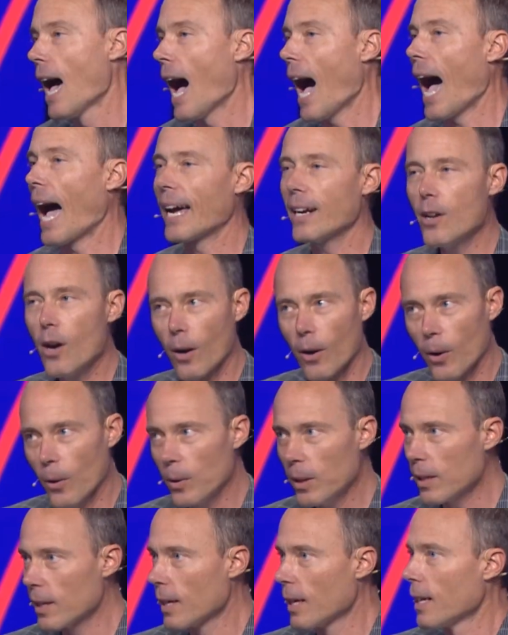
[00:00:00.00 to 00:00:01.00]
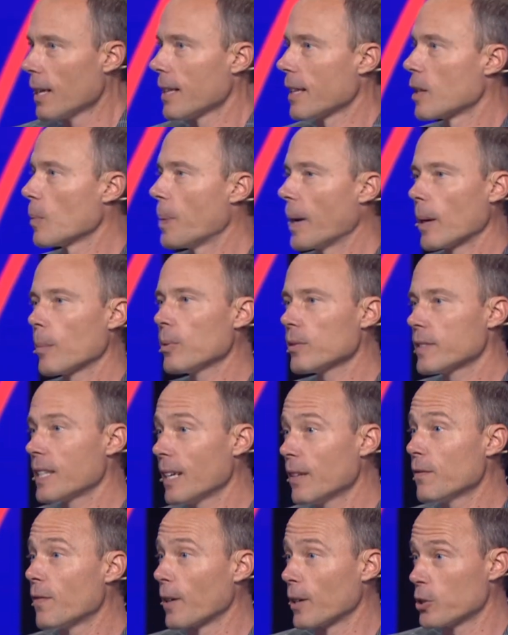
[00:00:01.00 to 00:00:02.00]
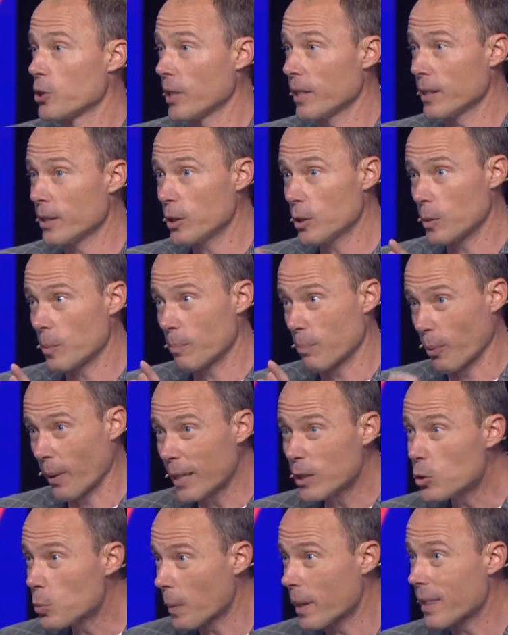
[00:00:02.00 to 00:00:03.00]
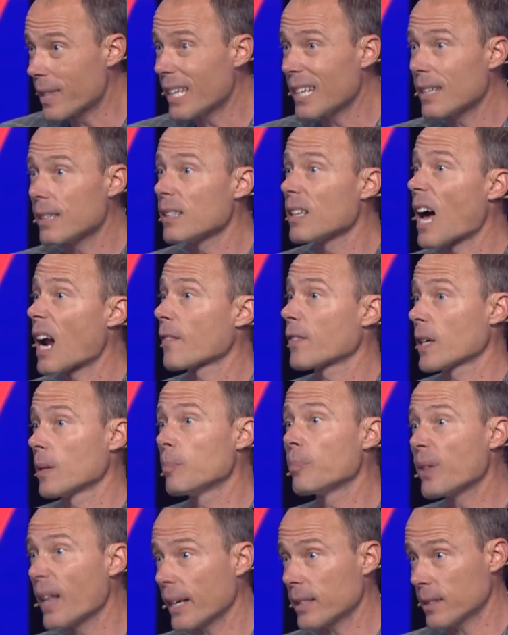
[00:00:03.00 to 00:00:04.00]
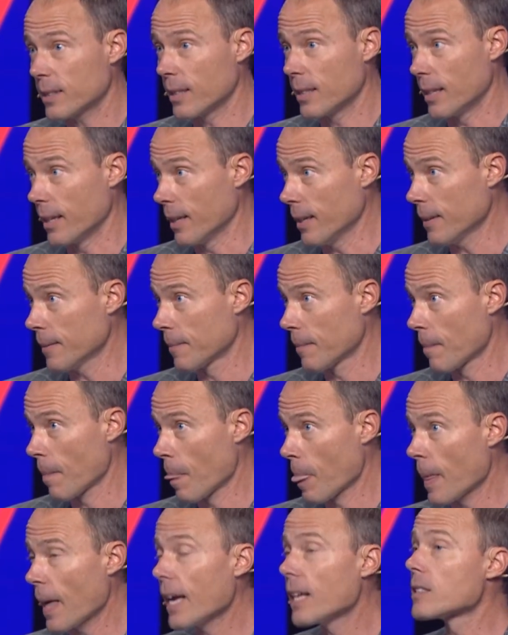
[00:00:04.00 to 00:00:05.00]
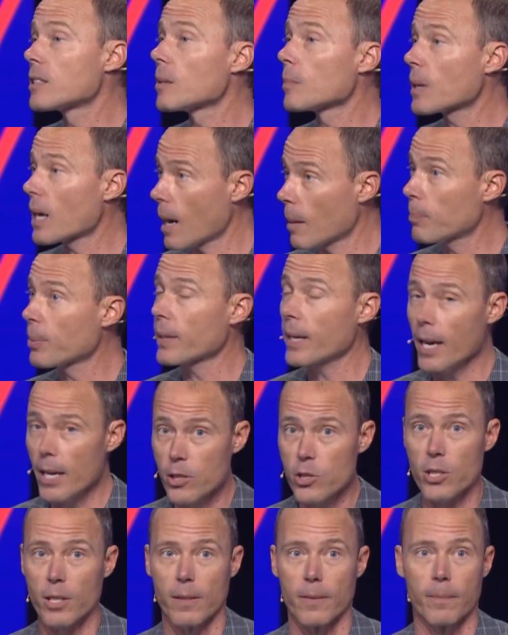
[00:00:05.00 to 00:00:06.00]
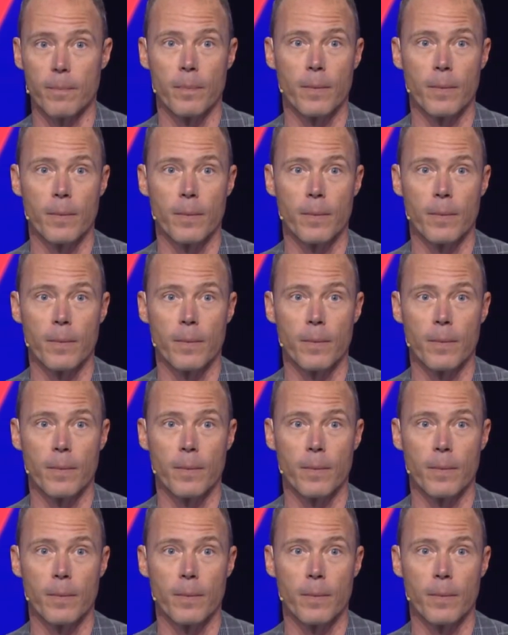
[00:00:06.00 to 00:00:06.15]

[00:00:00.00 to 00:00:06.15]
I know that the parable of 10 virgins brings with it a lot of complexity and some complication.